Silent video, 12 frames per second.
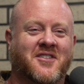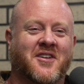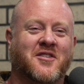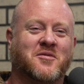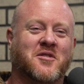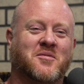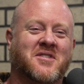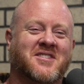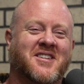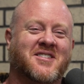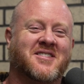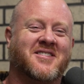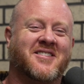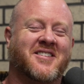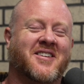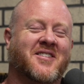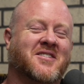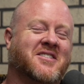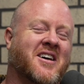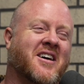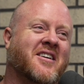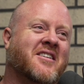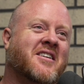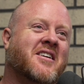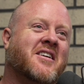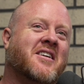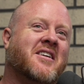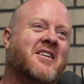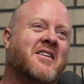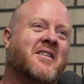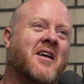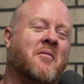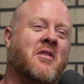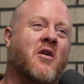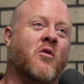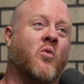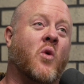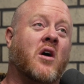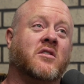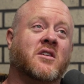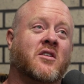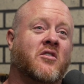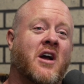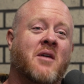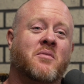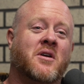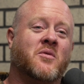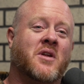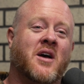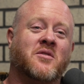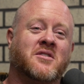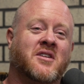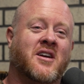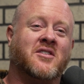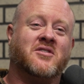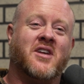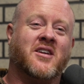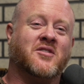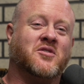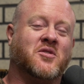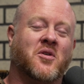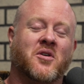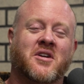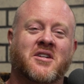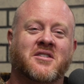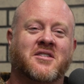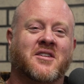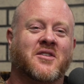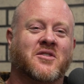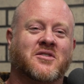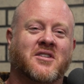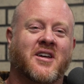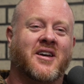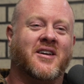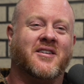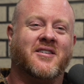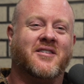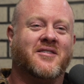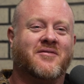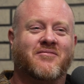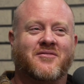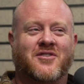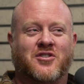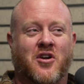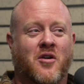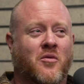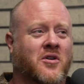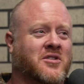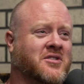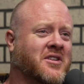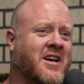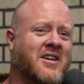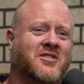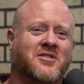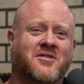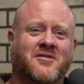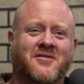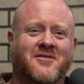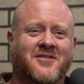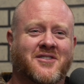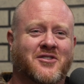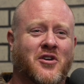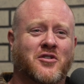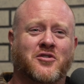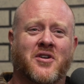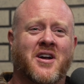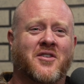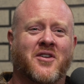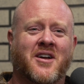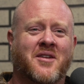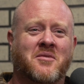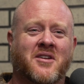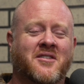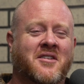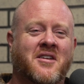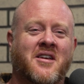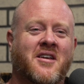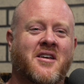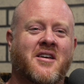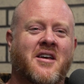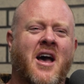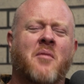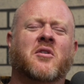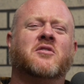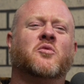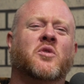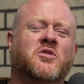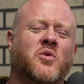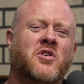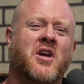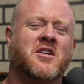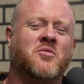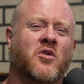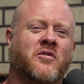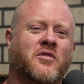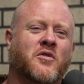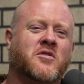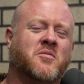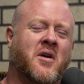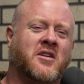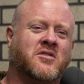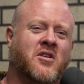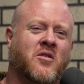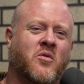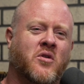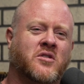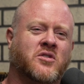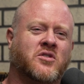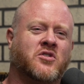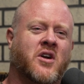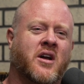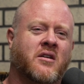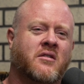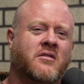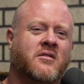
It's supposed to be a station, it's got, they were welding crap in when I was there, second stories, and it looks like Star Wars / Star Trek, right? I mean, which one are you guys more influenced by, Star Wars or Trek?